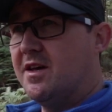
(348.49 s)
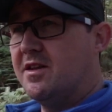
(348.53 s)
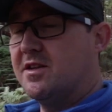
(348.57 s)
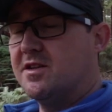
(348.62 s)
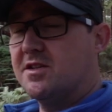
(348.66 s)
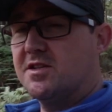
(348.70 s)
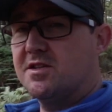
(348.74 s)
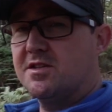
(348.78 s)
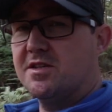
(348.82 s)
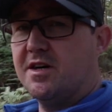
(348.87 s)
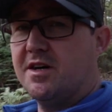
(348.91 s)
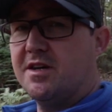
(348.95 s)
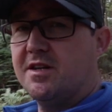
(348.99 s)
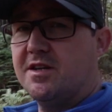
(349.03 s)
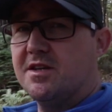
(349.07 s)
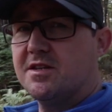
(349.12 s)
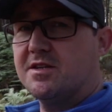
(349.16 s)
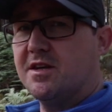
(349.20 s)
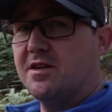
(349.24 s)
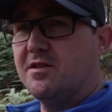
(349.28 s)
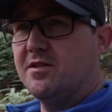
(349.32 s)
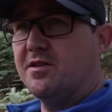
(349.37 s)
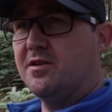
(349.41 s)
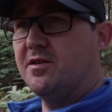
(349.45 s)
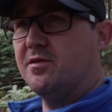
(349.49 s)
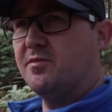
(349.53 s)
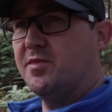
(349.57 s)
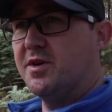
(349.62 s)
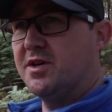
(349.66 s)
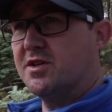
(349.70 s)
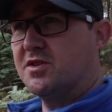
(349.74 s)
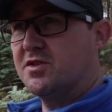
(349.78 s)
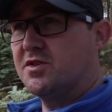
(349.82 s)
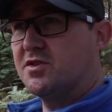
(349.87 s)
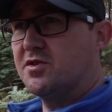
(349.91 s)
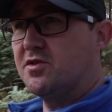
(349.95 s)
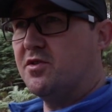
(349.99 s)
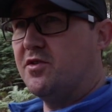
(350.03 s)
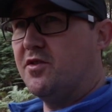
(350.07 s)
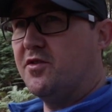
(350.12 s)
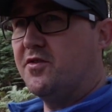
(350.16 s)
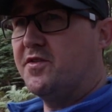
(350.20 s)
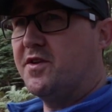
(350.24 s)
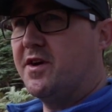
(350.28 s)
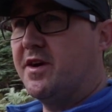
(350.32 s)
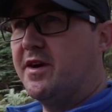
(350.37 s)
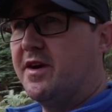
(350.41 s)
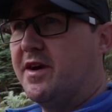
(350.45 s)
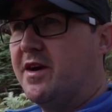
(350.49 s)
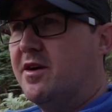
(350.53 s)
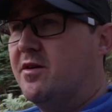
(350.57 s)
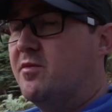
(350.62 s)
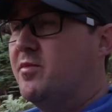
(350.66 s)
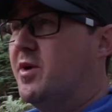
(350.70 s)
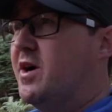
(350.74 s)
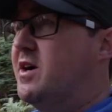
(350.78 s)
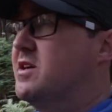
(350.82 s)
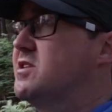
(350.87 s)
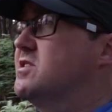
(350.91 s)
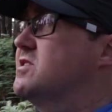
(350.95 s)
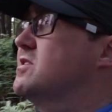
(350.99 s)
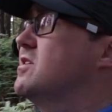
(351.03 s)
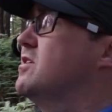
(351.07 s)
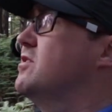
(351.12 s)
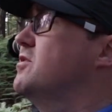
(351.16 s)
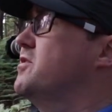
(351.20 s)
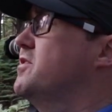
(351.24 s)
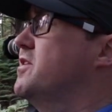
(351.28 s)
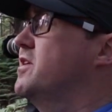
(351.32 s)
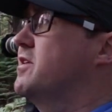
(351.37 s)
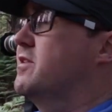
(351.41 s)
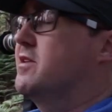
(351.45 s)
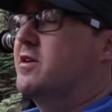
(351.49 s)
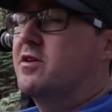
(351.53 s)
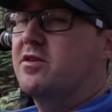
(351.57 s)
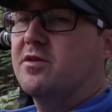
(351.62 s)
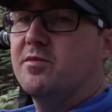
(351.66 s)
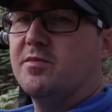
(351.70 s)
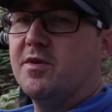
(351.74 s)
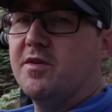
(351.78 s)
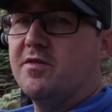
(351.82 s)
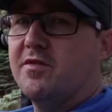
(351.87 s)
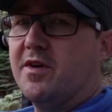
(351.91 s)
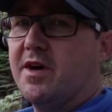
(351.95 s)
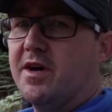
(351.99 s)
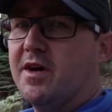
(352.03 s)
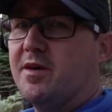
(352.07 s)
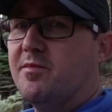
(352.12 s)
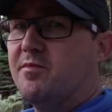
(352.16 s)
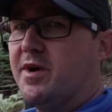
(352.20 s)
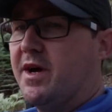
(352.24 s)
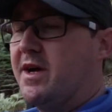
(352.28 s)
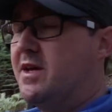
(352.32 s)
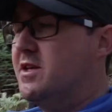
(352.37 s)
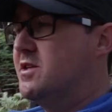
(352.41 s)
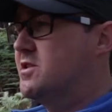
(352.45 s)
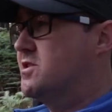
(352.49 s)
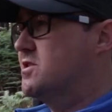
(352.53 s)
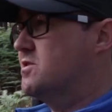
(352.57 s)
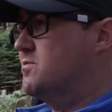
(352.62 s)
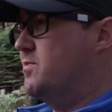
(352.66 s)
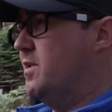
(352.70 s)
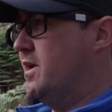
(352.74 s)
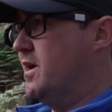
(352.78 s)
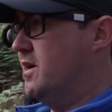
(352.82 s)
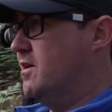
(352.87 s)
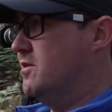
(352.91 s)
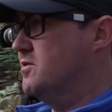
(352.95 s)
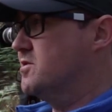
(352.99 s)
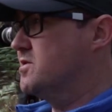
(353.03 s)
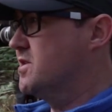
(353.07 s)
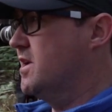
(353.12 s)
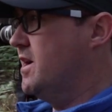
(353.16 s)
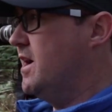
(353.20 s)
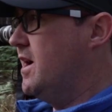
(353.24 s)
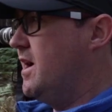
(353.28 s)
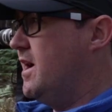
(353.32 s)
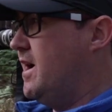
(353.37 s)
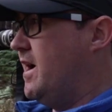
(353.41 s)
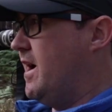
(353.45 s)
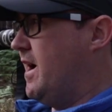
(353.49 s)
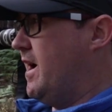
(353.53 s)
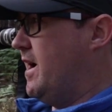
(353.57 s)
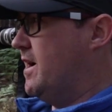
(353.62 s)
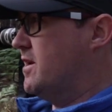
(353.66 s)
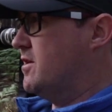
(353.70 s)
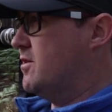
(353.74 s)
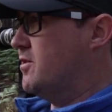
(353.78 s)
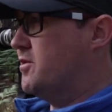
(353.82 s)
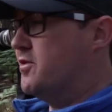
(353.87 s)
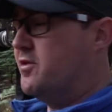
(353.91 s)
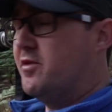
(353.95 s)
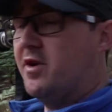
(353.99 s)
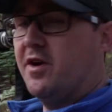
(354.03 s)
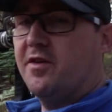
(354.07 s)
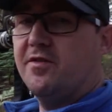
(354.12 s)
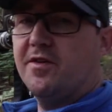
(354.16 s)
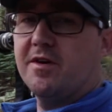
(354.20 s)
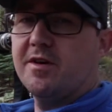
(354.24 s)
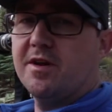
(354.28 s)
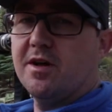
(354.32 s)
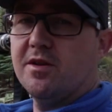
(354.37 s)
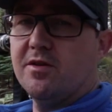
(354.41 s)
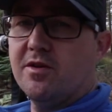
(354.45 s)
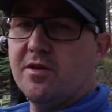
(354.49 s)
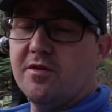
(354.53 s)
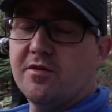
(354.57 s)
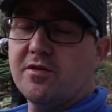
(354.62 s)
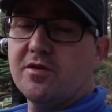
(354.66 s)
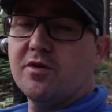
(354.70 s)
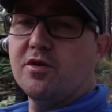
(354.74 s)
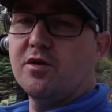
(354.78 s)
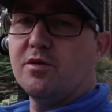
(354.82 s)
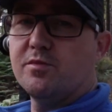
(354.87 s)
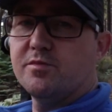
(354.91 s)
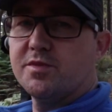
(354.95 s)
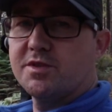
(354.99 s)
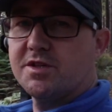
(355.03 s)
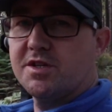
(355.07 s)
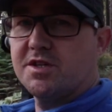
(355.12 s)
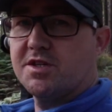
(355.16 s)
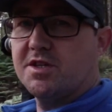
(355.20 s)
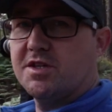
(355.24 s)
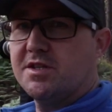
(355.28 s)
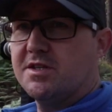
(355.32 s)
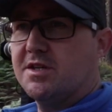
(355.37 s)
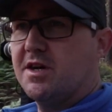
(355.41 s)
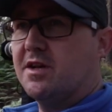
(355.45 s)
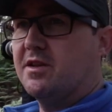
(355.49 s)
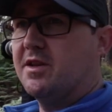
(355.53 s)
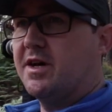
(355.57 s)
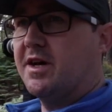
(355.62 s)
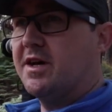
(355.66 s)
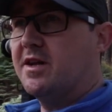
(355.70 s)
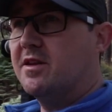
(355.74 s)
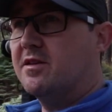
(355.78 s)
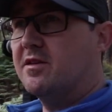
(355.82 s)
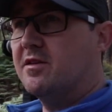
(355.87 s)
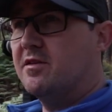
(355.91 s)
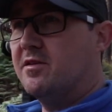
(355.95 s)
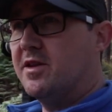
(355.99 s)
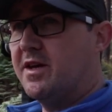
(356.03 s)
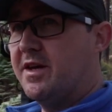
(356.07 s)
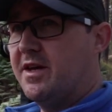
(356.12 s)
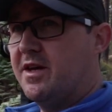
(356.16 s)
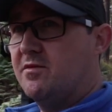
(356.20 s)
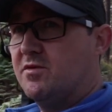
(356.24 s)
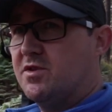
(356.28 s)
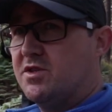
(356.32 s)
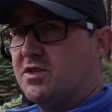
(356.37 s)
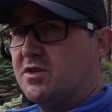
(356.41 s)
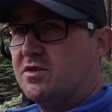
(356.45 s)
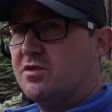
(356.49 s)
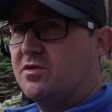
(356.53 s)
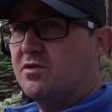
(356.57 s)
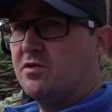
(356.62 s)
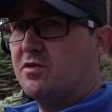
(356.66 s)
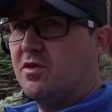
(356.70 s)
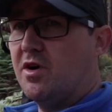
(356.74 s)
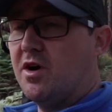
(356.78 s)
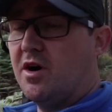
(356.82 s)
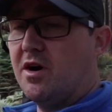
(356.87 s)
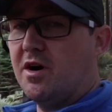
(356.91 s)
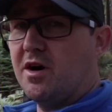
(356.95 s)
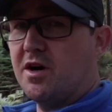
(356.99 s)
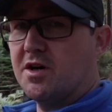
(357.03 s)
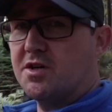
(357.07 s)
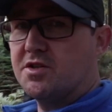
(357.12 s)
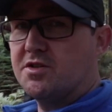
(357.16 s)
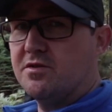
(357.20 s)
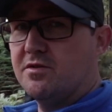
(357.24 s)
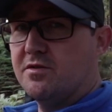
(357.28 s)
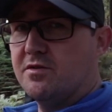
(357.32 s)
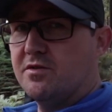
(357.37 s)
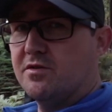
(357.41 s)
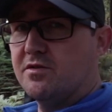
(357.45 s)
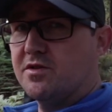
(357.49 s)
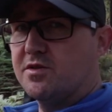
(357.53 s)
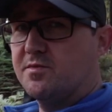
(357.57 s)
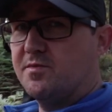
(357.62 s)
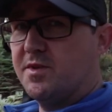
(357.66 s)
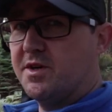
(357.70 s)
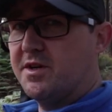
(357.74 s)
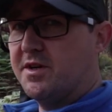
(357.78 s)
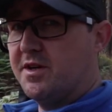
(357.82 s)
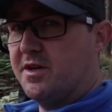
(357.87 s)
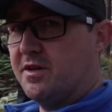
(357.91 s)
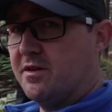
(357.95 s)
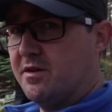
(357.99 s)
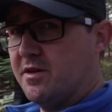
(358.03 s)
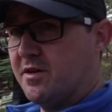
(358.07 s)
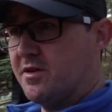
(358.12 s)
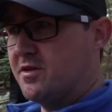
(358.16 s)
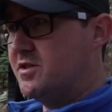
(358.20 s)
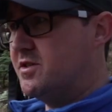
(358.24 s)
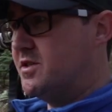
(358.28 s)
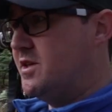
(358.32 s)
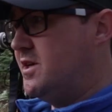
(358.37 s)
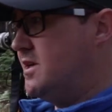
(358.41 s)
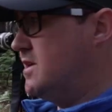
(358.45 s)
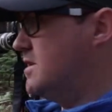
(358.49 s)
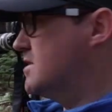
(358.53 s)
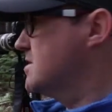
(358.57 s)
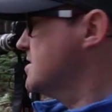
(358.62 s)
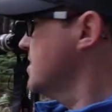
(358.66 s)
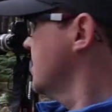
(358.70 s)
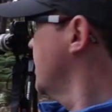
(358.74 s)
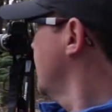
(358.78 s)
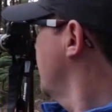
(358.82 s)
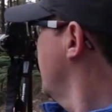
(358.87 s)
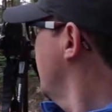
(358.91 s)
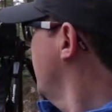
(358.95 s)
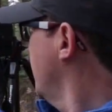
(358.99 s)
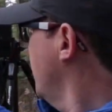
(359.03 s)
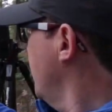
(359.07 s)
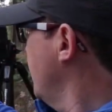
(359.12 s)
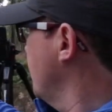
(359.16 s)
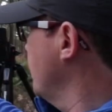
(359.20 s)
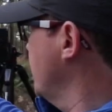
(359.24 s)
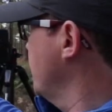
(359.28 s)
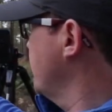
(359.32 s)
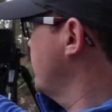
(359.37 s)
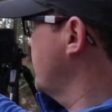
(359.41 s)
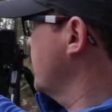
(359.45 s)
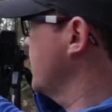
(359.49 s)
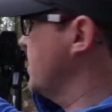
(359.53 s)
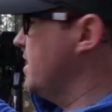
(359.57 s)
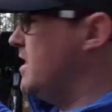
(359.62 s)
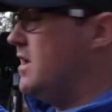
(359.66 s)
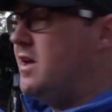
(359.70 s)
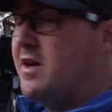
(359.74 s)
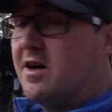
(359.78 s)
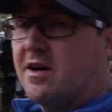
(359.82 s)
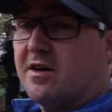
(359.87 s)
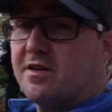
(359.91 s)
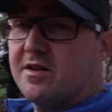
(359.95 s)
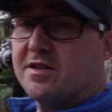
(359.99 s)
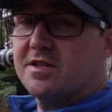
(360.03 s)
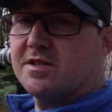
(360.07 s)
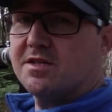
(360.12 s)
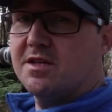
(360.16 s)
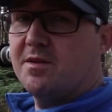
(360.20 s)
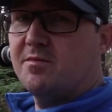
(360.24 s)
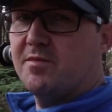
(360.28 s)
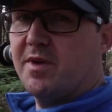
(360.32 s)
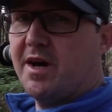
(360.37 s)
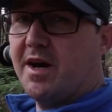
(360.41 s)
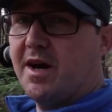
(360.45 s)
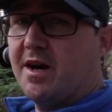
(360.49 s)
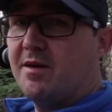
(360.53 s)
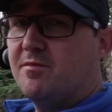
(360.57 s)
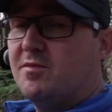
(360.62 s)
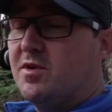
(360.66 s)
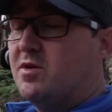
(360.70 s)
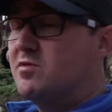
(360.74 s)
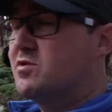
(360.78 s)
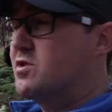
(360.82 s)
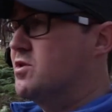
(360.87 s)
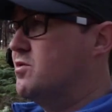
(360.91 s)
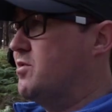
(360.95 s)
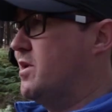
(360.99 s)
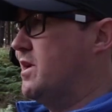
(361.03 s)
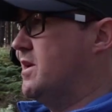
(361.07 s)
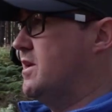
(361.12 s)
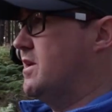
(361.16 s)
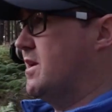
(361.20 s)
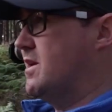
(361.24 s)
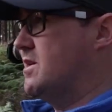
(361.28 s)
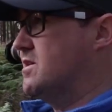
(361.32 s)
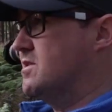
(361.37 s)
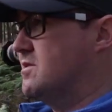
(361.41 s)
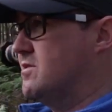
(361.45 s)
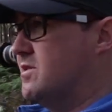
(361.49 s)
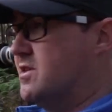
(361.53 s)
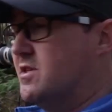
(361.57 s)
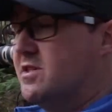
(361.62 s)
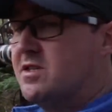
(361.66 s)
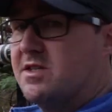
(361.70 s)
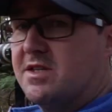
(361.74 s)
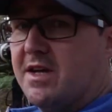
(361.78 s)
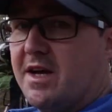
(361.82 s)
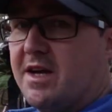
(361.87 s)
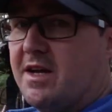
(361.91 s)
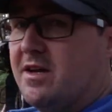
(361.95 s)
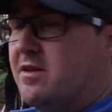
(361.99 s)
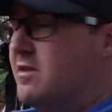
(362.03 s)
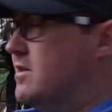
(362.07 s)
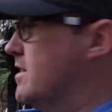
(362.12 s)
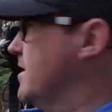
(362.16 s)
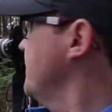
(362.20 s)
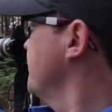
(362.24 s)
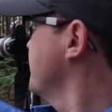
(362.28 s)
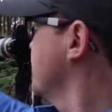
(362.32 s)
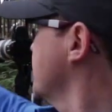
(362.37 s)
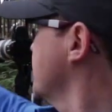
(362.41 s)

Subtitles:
The sun is a little bit softer now, but I still think there could be very bright spells, and although I found a lot of compositions I liked, the lighting was just too harsh on those particular scenes. However, here the scene behind me was quite nicely side-lit.